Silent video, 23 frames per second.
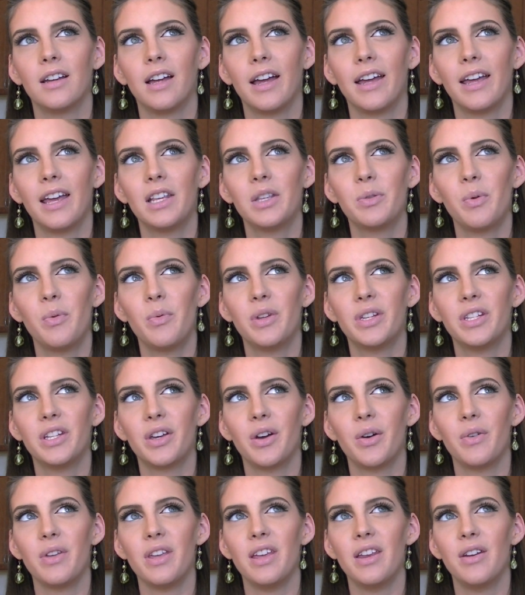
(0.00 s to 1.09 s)
I guess we went to
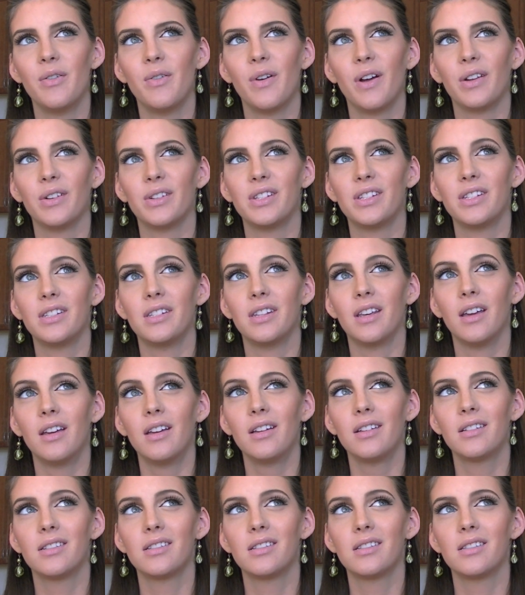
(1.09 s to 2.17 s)
go eat around
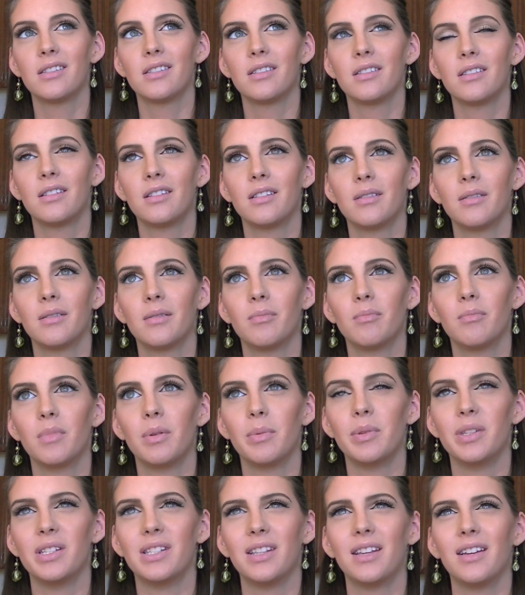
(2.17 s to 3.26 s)
6,
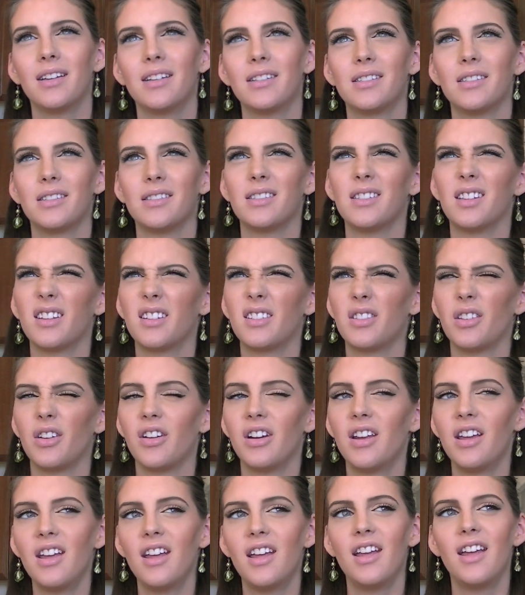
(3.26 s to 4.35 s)
maybe 6,
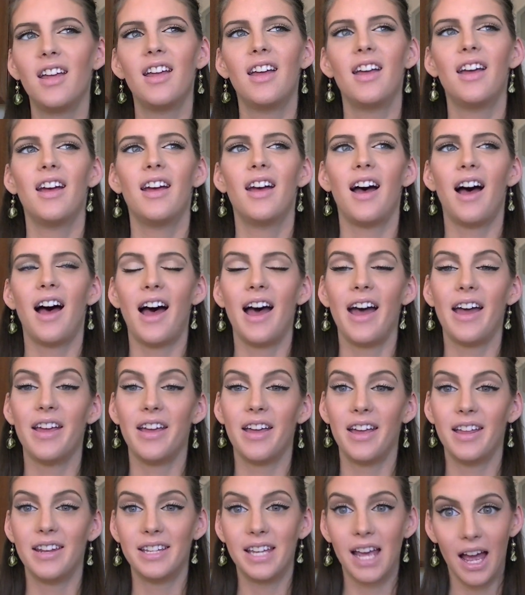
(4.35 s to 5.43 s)
6:30. I
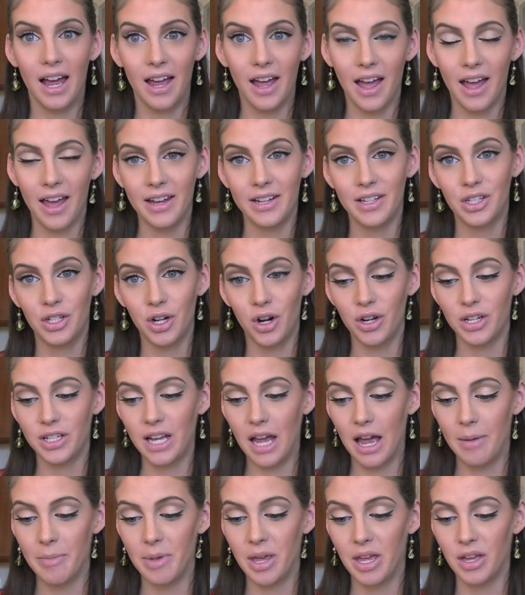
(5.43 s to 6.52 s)
had started
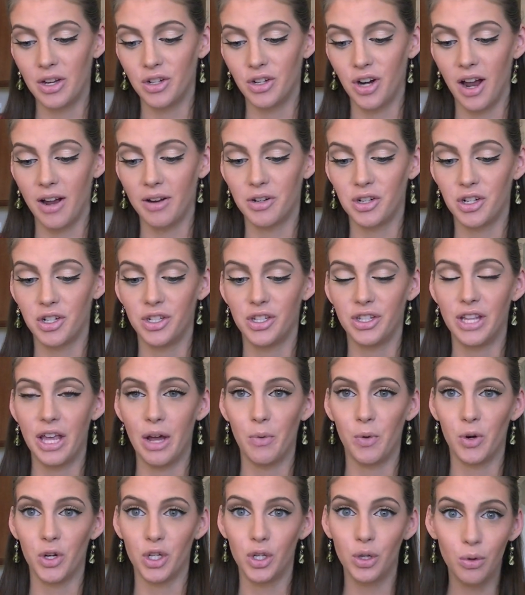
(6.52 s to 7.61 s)
timing contractions that
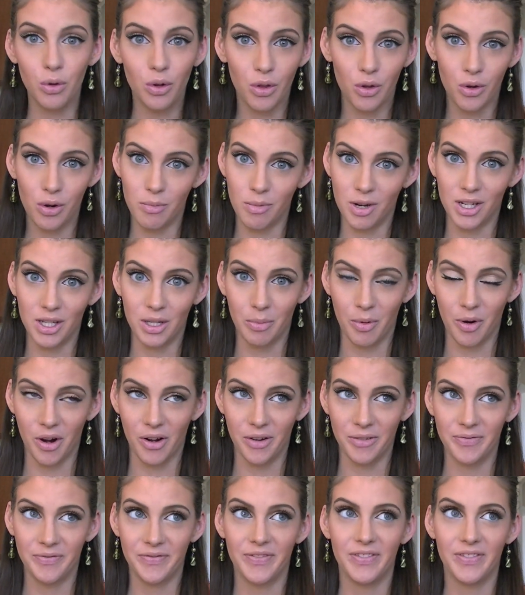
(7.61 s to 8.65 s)
were 2 to 3 minutes apart.